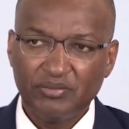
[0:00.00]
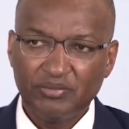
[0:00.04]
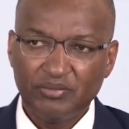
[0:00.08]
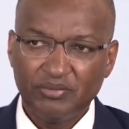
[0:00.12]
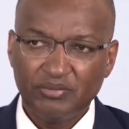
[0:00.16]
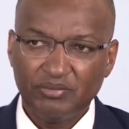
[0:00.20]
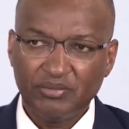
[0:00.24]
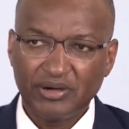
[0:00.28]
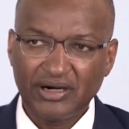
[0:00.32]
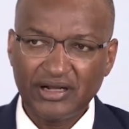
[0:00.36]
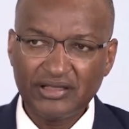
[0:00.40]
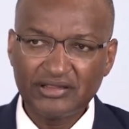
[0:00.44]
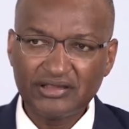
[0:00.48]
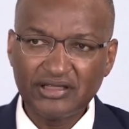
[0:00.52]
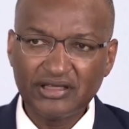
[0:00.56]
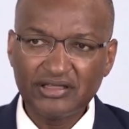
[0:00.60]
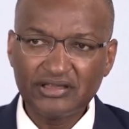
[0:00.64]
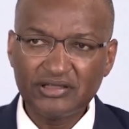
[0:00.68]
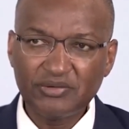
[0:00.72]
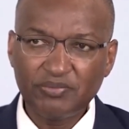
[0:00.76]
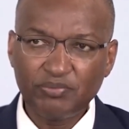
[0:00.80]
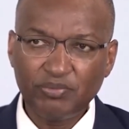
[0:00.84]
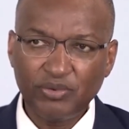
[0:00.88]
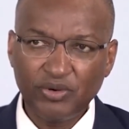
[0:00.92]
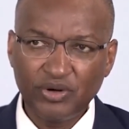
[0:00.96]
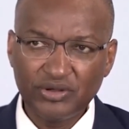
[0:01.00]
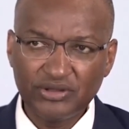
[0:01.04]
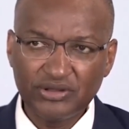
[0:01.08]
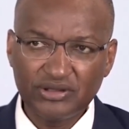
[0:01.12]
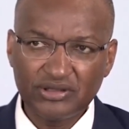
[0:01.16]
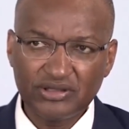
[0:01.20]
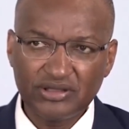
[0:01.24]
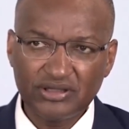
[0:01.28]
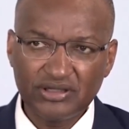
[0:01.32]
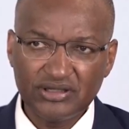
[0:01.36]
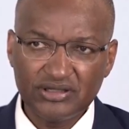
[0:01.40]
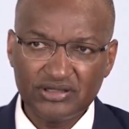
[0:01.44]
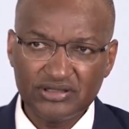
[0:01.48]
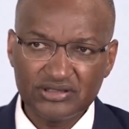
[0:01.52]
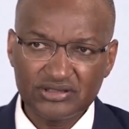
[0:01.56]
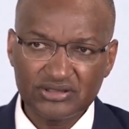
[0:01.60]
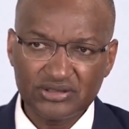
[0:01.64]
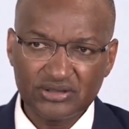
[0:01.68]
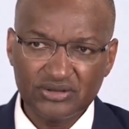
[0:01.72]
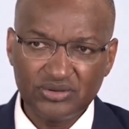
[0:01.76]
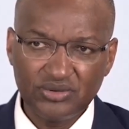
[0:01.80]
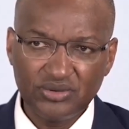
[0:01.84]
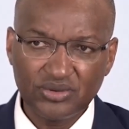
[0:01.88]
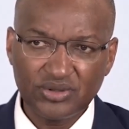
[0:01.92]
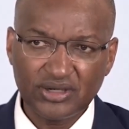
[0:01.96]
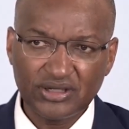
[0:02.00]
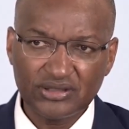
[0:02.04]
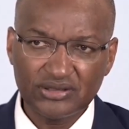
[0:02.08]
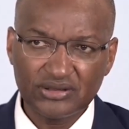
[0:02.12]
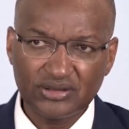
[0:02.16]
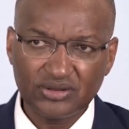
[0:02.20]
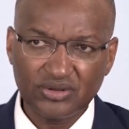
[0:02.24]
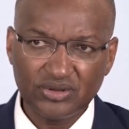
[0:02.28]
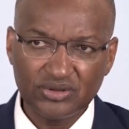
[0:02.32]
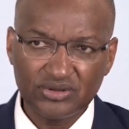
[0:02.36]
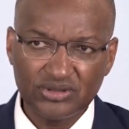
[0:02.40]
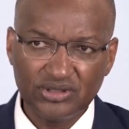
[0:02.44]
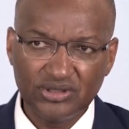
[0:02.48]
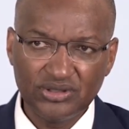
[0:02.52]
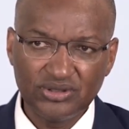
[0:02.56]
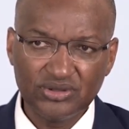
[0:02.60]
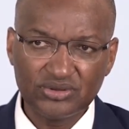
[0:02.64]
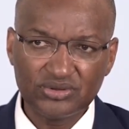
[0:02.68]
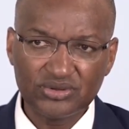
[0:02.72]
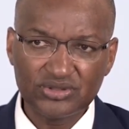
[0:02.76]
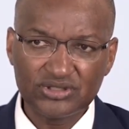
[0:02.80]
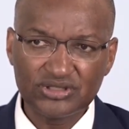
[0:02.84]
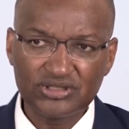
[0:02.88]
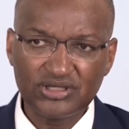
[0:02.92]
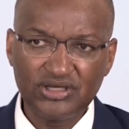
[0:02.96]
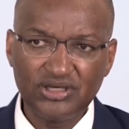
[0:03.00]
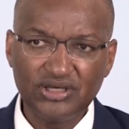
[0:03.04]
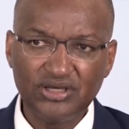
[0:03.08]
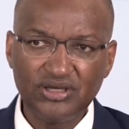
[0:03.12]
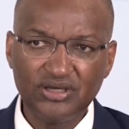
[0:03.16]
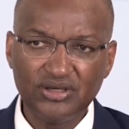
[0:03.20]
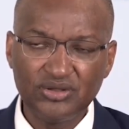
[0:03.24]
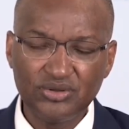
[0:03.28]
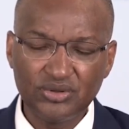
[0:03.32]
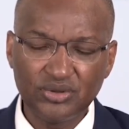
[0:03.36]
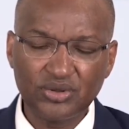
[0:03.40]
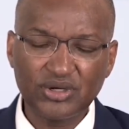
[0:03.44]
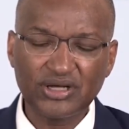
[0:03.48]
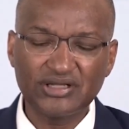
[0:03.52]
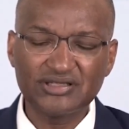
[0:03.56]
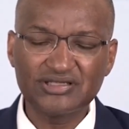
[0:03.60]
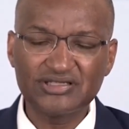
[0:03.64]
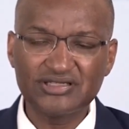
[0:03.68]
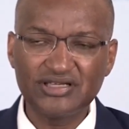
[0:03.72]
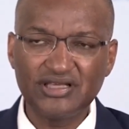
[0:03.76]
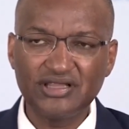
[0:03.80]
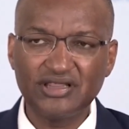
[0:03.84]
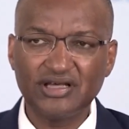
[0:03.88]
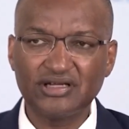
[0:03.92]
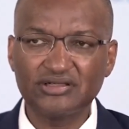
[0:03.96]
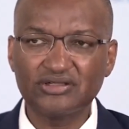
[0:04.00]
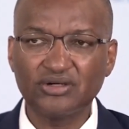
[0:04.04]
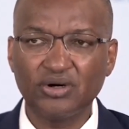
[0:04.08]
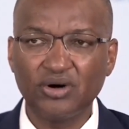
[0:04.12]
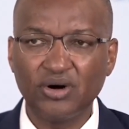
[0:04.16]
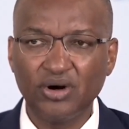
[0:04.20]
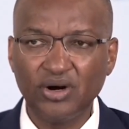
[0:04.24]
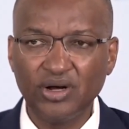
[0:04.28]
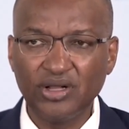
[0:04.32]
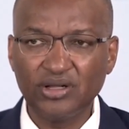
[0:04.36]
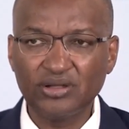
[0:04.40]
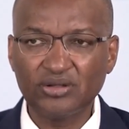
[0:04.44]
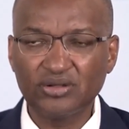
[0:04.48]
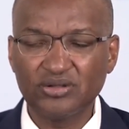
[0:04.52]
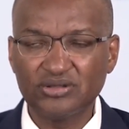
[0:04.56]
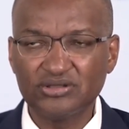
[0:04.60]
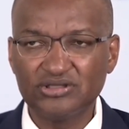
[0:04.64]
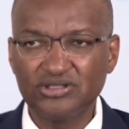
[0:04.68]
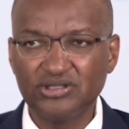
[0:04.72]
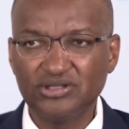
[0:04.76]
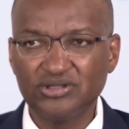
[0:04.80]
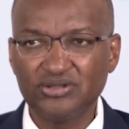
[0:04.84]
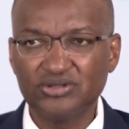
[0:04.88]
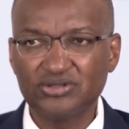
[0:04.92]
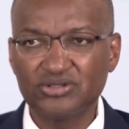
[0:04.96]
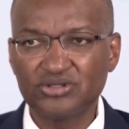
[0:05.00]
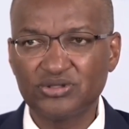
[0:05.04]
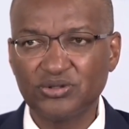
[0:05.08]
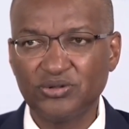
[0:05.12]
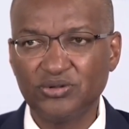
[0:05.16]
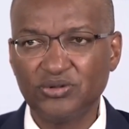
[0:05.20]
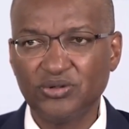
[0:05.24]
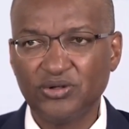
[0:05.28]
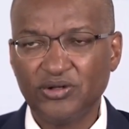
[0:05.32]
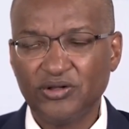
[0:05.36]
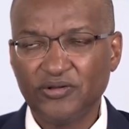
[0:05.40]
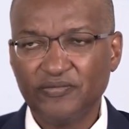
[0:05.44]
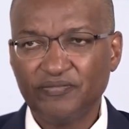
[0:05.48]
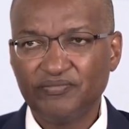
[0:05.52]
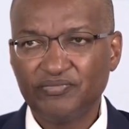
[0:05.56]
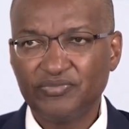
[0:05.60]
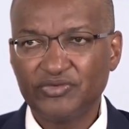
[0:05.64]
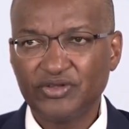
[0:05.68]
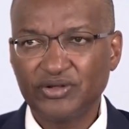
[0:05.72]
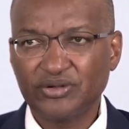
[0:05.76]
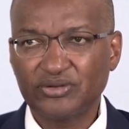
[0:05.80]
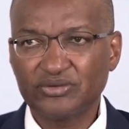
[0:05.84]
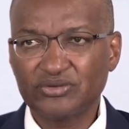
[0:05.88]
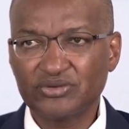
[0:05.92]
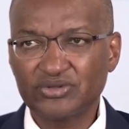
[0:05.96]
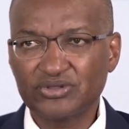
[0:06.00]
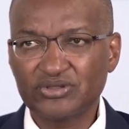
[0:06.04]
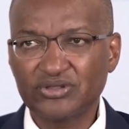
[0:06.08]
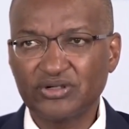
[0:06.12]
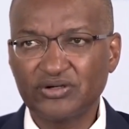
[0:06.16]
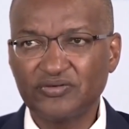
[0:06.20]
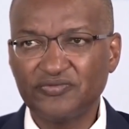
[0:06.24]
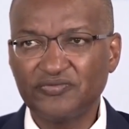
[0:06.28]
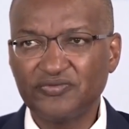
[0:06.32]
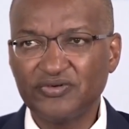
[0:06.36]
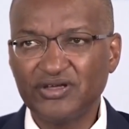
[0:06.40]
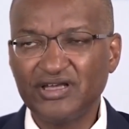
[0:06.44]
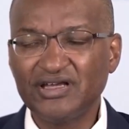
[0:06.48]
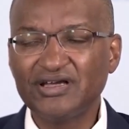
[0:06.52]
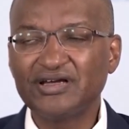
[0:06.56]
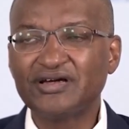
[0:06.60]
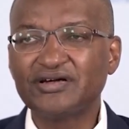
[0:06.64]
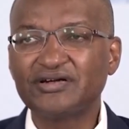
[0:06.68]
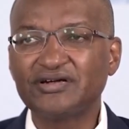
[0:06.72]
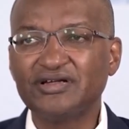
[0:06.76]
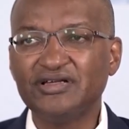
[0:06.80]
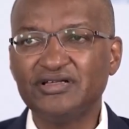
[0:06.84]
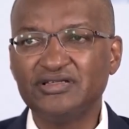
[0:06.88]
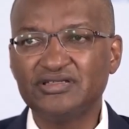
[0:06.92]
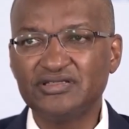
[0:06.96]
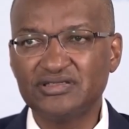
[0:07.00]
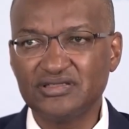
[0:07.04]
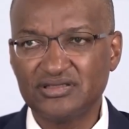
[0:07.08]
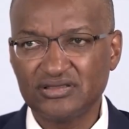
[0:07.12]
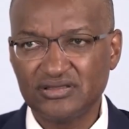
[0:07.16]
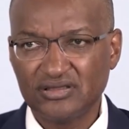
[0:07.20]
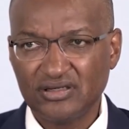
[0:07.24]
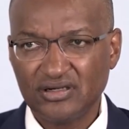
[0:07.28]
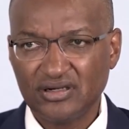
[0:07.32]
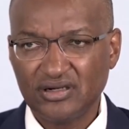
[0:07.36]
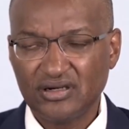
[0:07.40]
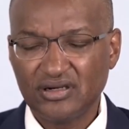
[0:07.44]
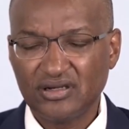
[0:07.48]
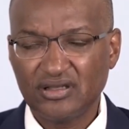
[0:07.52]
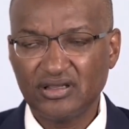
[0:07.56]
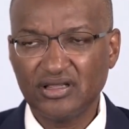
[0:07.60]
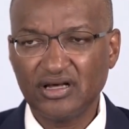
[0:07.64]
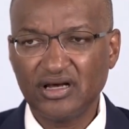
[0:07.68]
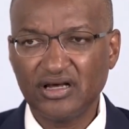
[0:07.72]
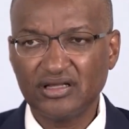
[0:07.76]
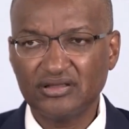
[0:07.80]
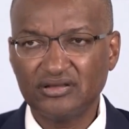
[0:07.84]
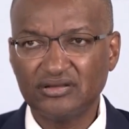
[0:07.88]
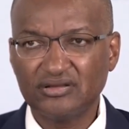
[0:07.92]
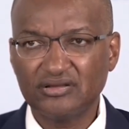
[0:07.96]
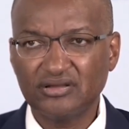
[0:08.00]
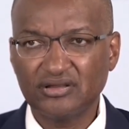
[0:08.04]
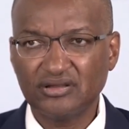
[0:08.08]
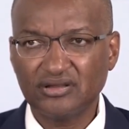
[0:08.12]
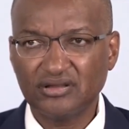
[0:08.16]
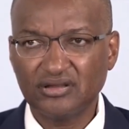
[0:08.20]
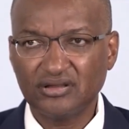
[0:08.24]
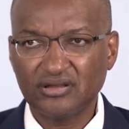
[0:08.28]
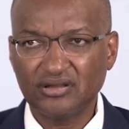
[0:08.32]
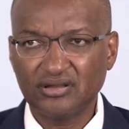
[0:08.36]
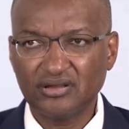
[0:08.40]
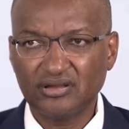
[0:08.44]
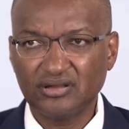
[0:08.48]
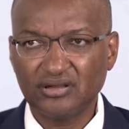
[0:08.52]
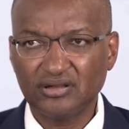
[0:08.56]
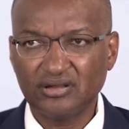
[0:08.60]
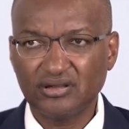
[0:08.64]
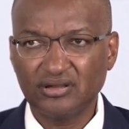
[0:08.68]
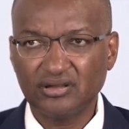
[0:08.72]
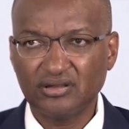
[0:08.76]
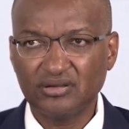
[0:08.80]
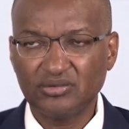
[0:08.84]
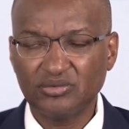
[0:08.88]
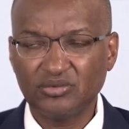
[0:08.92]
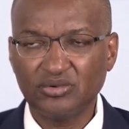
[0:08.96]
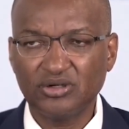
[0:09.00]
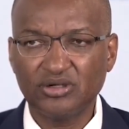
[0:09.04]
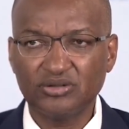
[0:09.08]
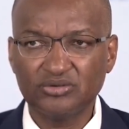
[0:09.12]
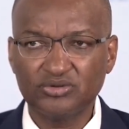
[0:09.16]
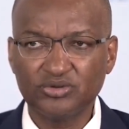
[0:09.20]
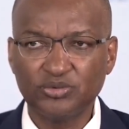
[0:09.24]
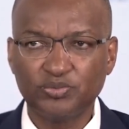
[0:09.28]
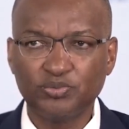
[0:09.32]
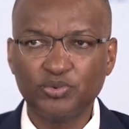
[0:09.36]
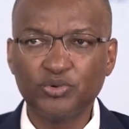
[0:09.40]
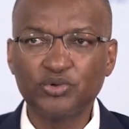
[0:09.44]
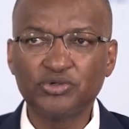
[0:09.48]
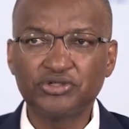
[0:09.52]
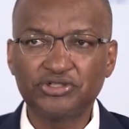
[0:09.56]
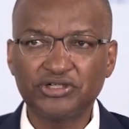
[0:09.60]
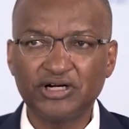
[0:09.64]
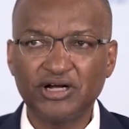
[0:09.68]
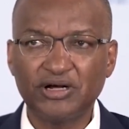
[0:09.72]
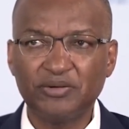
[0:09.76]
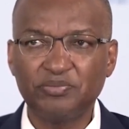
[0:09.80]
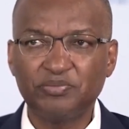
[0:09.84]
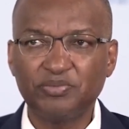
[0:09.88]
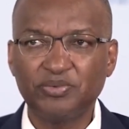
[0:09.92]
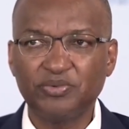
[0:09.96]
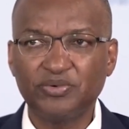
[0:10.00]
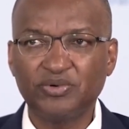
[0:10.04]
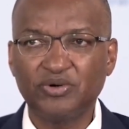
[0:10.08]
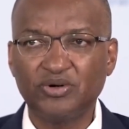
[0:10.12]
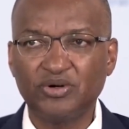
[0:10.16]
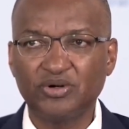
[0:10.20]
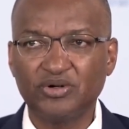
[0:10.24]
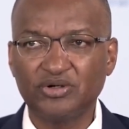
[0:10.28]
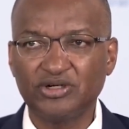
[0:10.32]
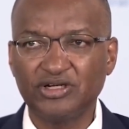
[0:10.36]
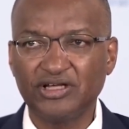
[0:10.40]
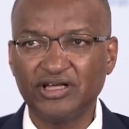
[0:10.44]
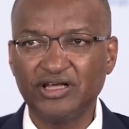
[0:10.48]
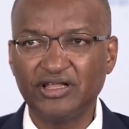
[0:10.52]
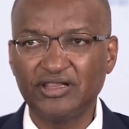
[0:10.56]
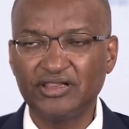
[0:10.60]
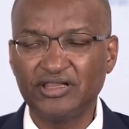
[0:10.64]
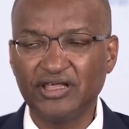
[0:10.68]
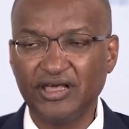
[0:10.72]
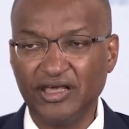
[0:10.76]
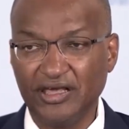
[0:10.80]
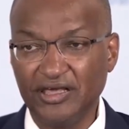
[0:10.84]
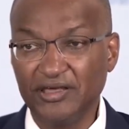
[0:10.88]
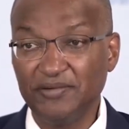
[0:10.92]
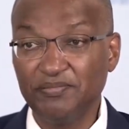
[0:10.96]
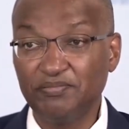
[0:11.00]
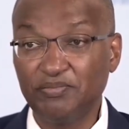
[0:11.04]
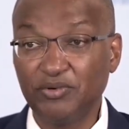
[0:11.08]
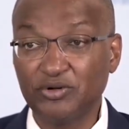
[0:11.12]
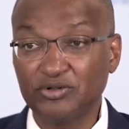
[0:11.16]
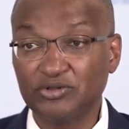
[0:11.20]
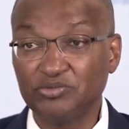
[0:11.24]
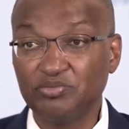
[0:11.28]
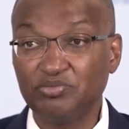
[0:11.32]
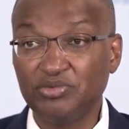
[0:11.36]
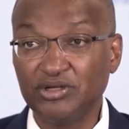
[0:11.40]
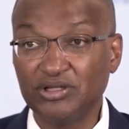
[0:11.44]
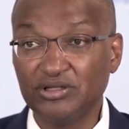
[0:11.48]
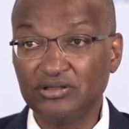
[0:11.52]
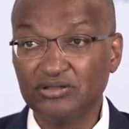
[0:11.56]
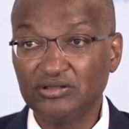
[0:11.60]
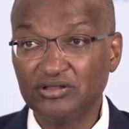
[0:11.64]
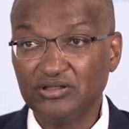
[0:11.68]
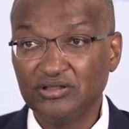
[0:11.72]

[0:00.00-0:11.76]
But I think the point is you can see that oil continues to sort of increase that, to push up on the import bill,